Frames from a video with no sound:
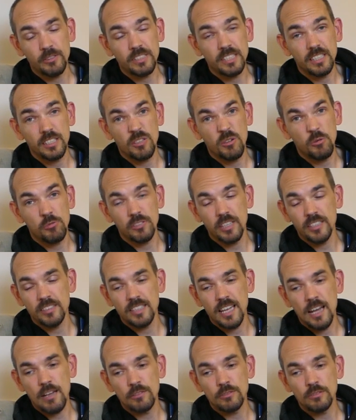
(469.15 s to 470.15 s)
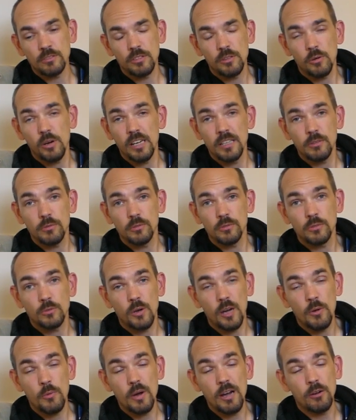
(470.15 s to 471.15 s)
because it cools her down
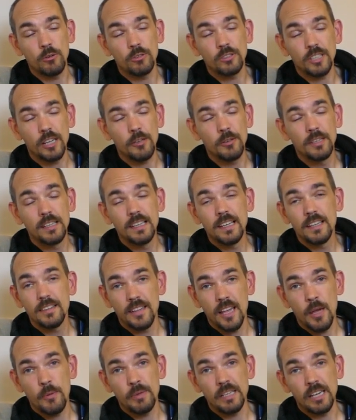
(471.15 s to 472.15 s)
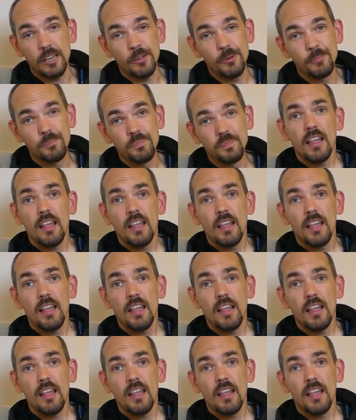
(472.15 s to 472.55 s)
quite well. So there we go.